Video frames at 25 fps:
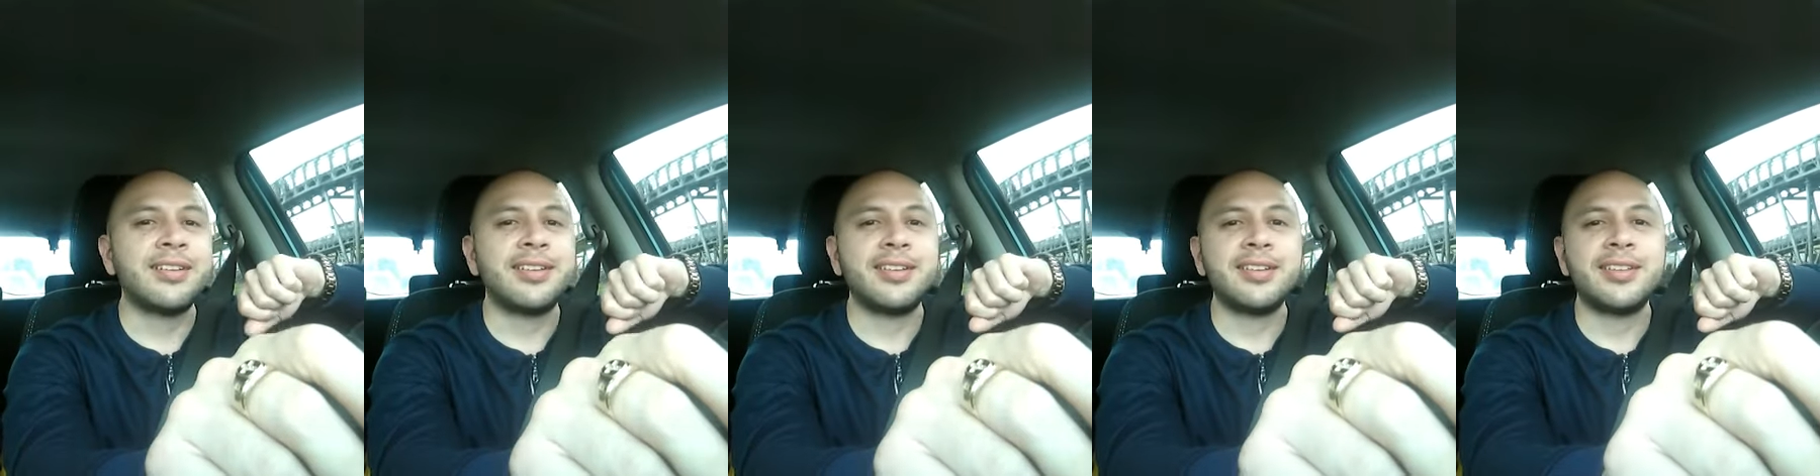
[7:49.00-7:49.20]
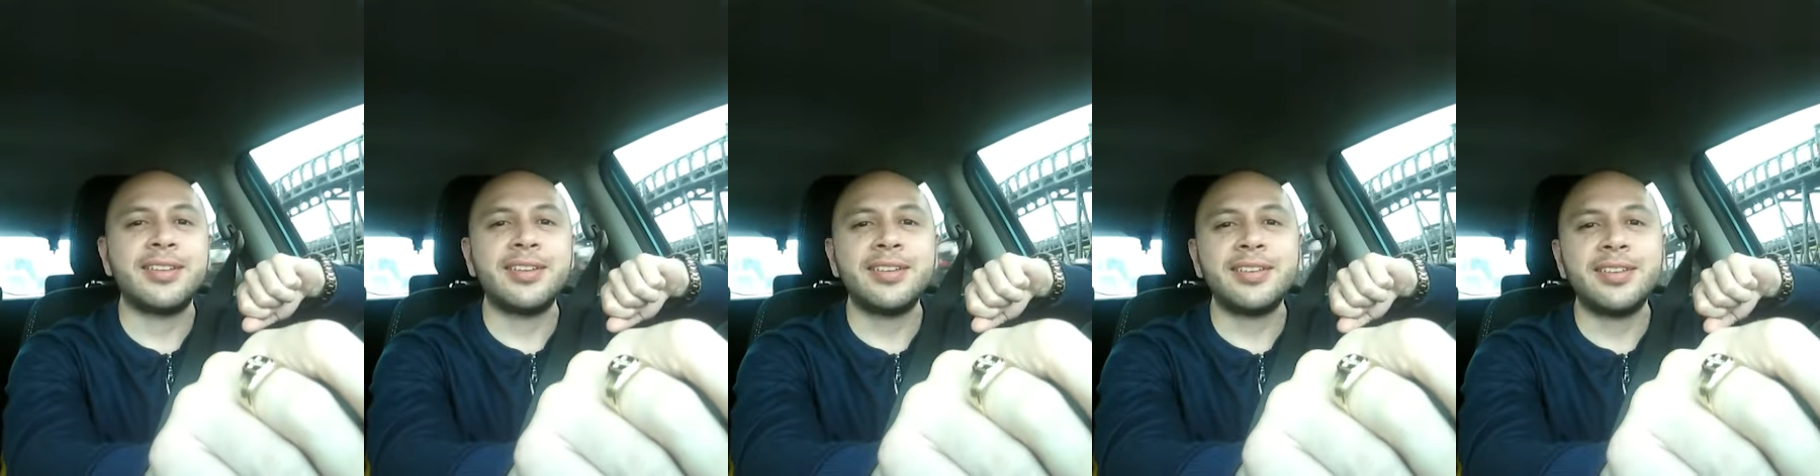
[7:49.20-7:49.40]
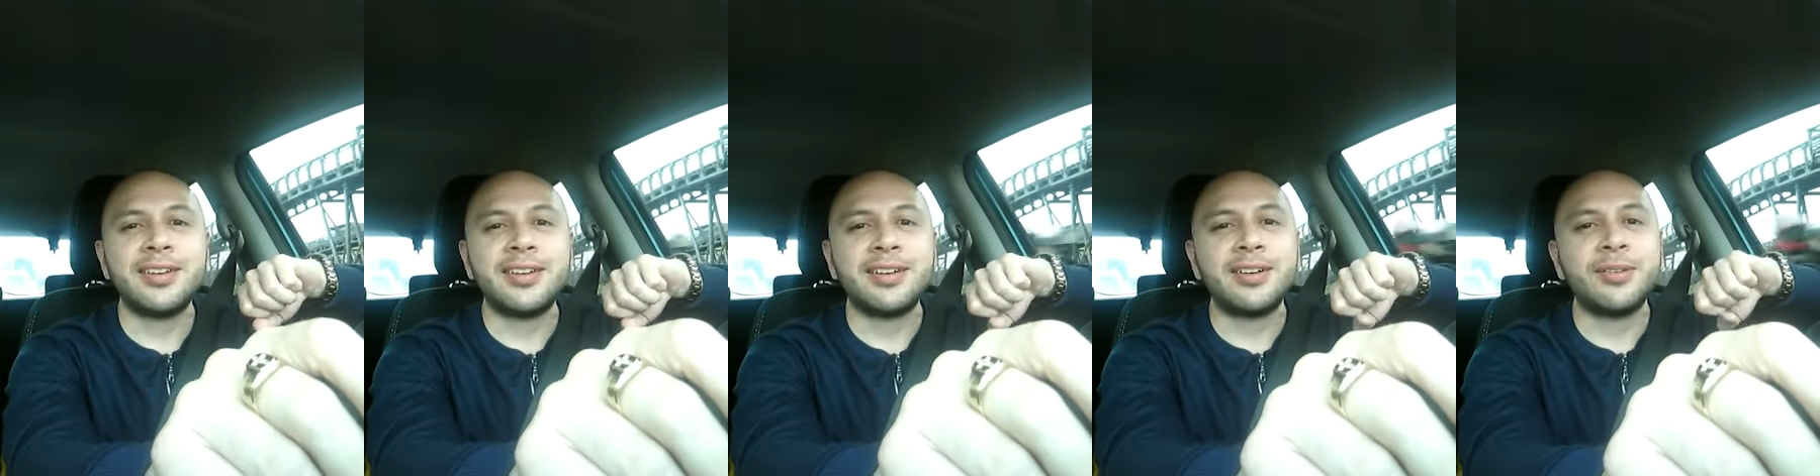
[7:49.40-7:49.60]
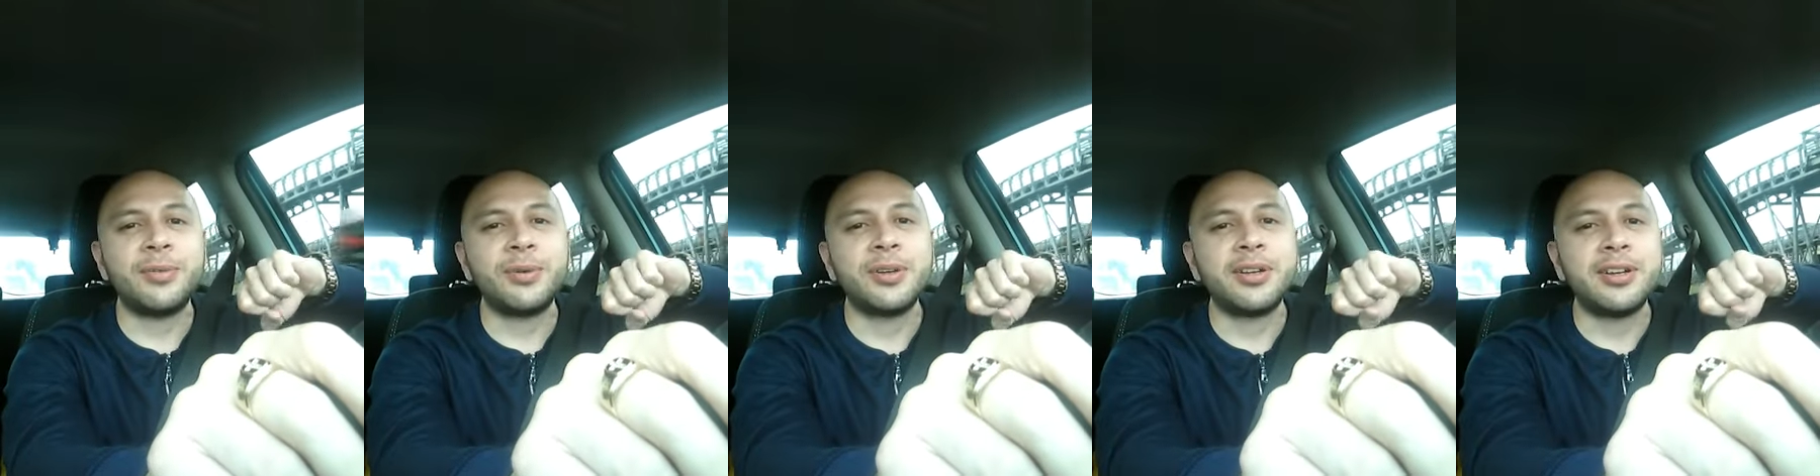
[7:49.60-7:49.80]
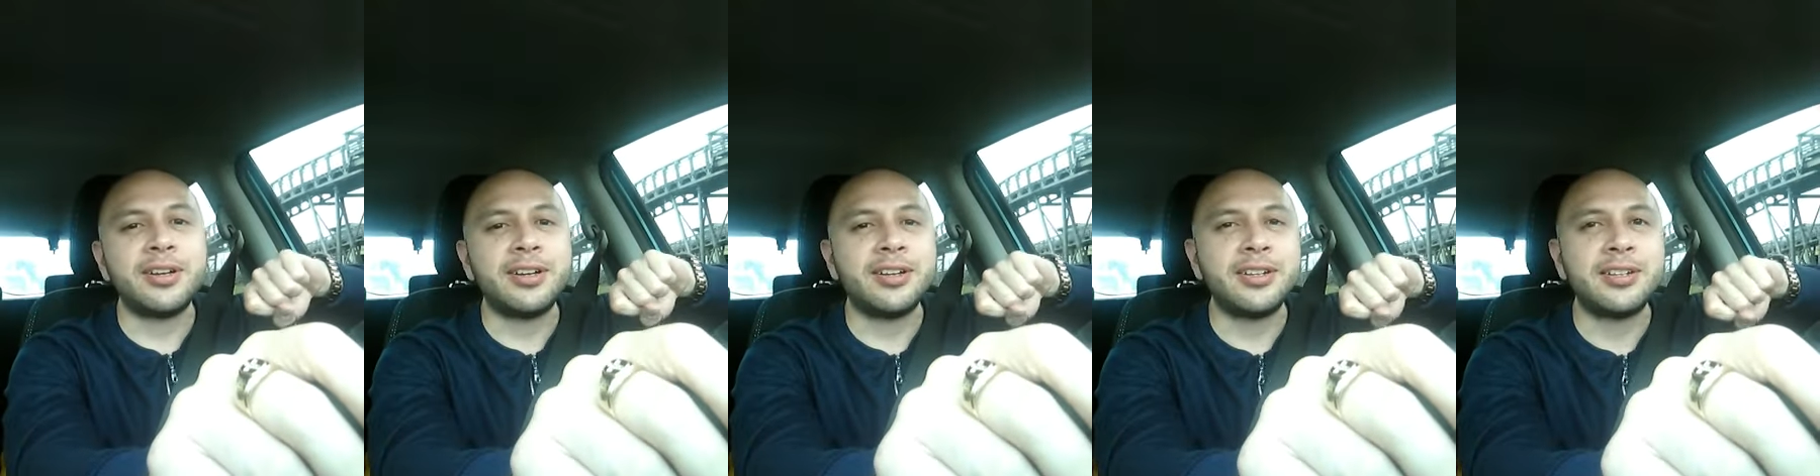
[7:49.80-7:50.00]
that's how
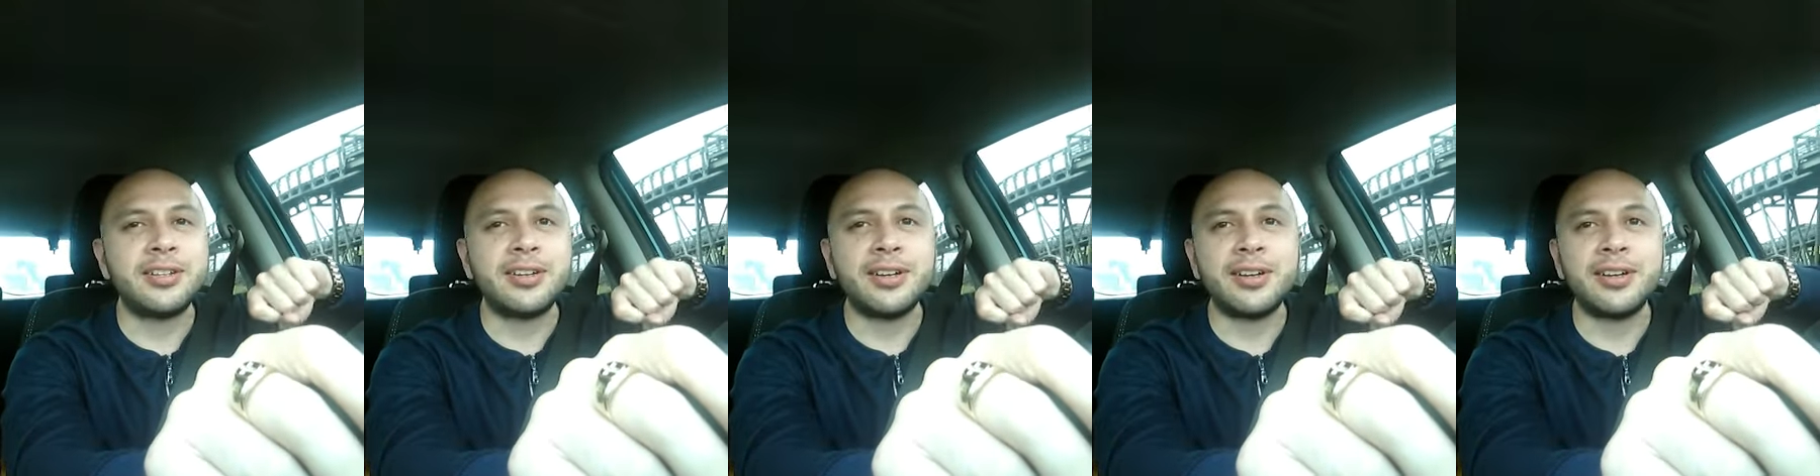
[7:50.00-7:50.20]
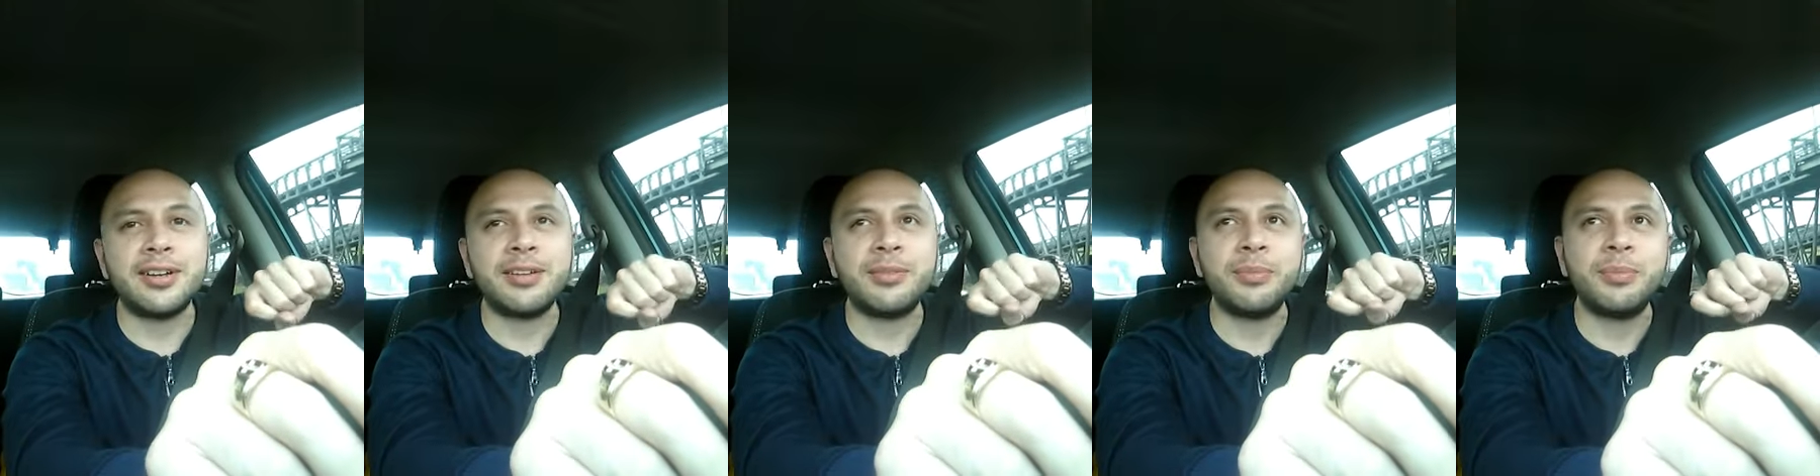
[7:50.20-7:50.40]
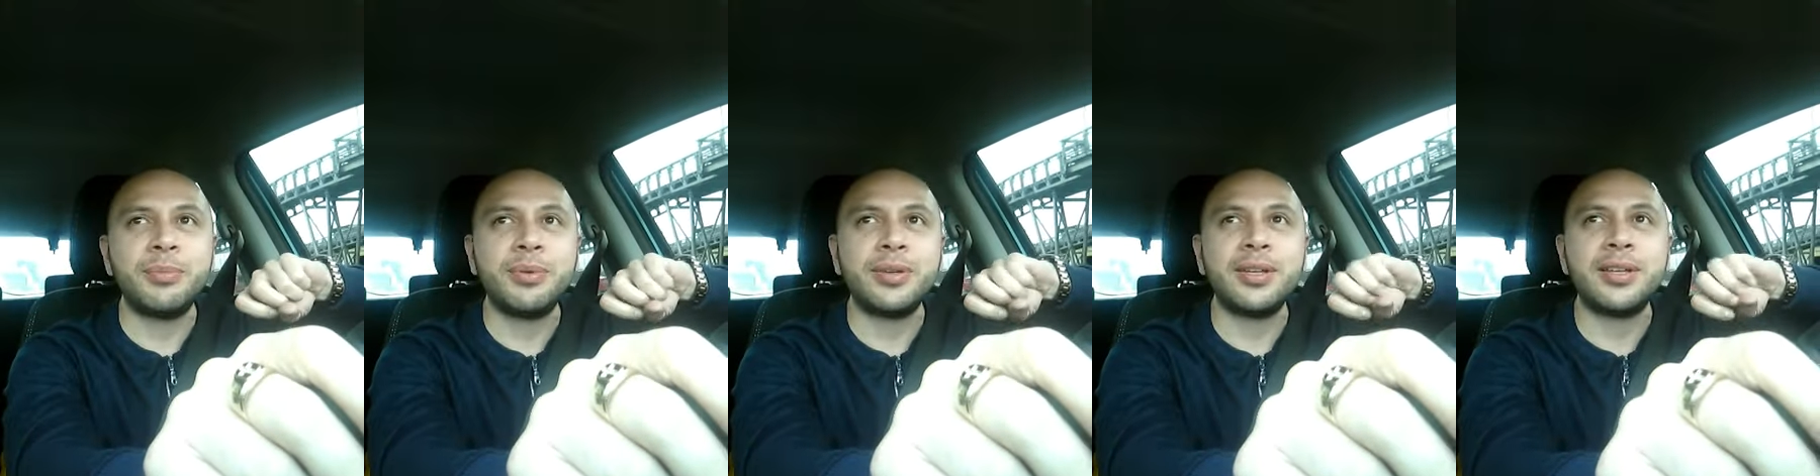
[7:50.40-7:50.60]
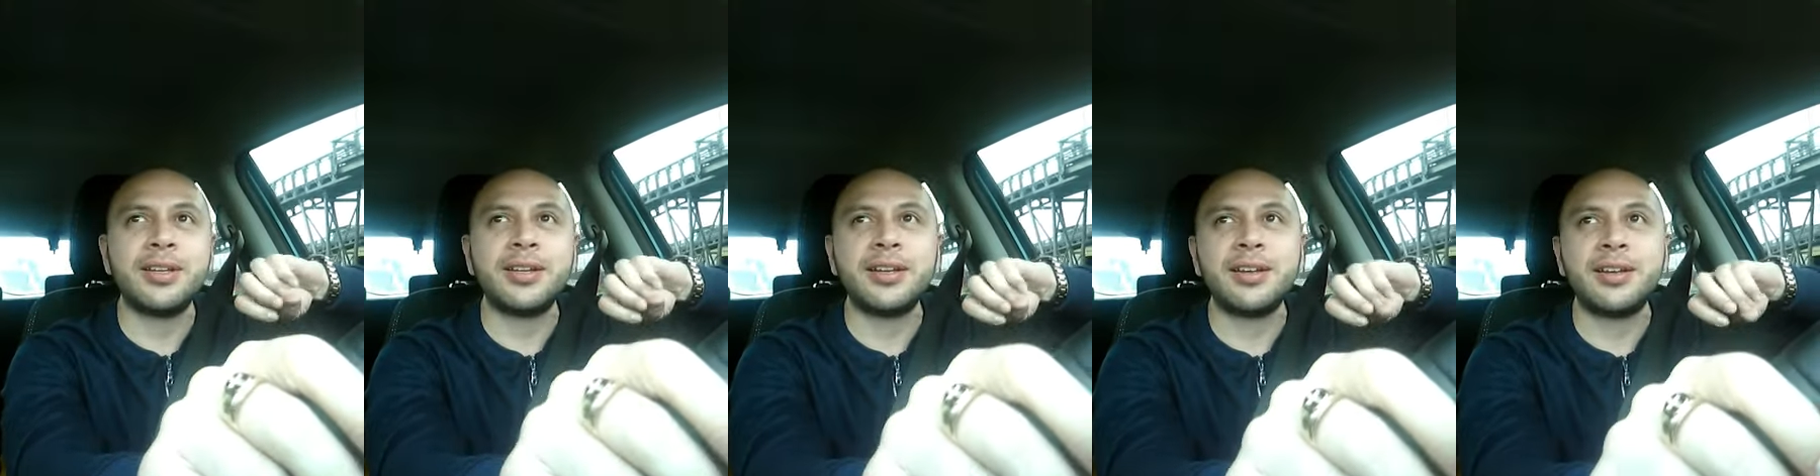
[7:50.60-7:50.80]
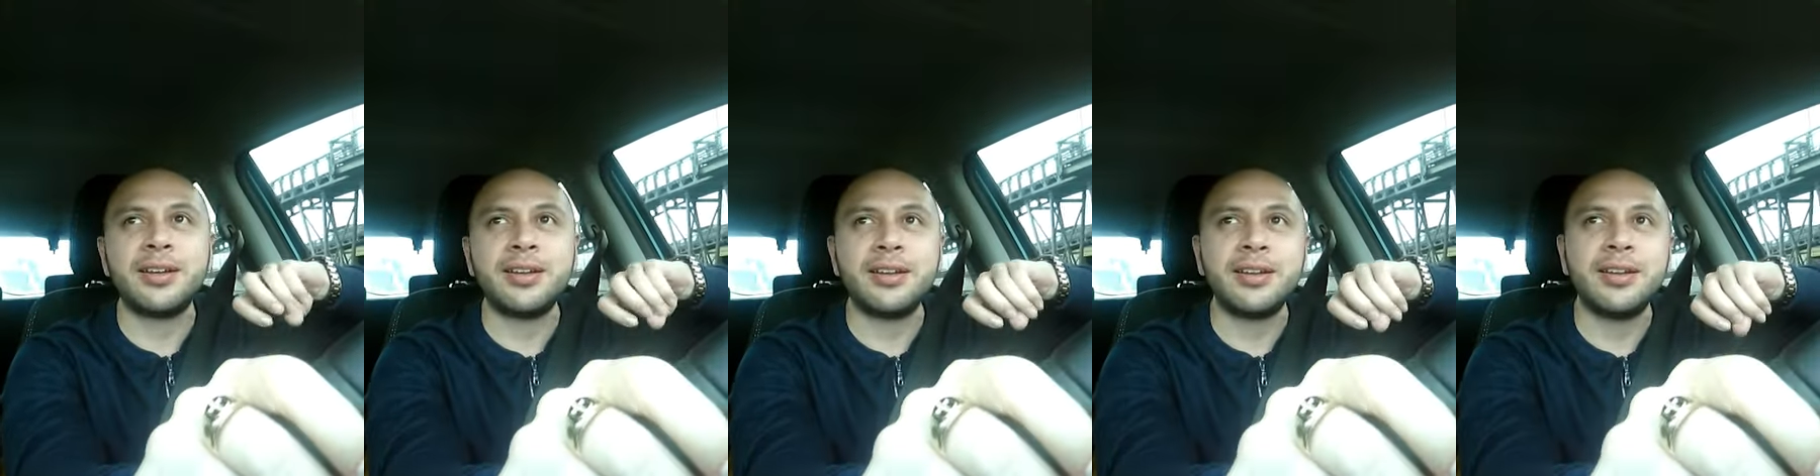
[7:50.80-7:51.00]
we all train to be
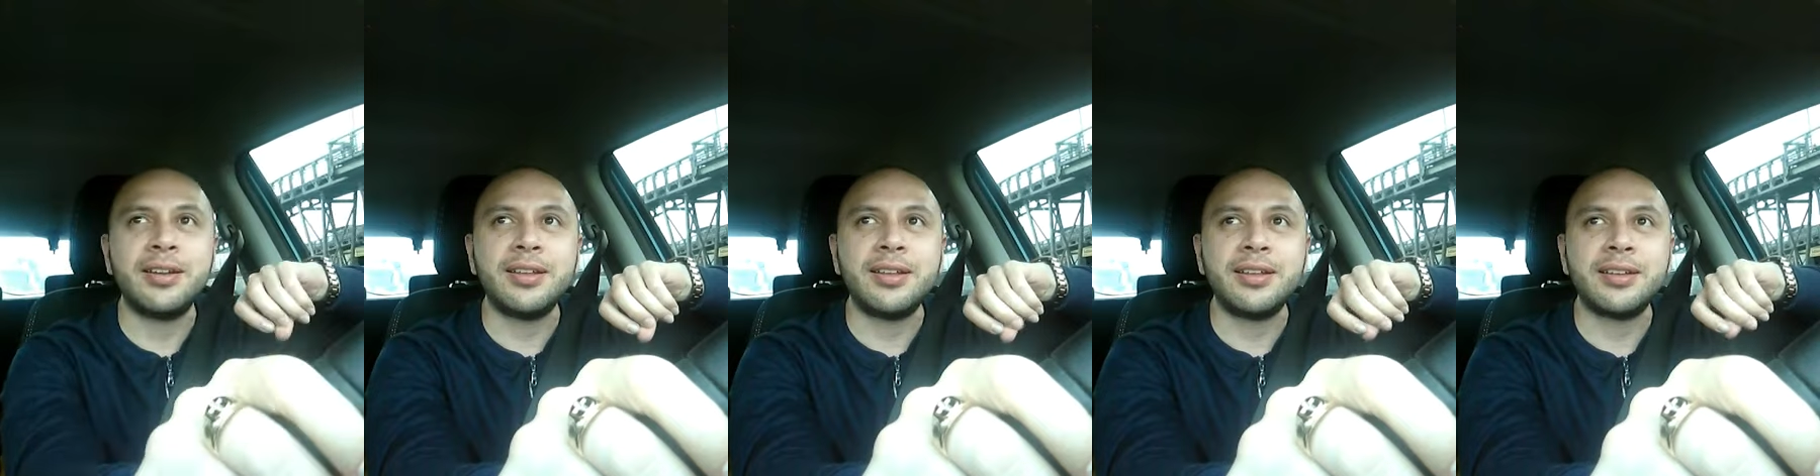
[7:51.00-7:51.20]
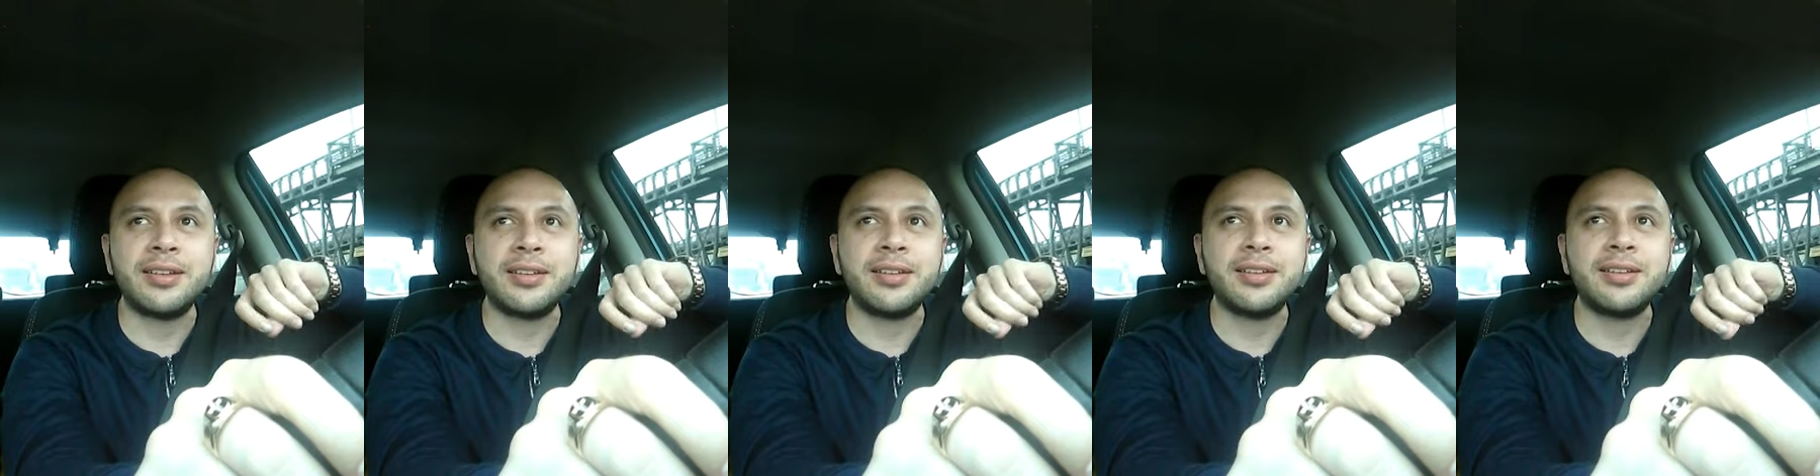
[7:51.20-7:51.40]
nowadays.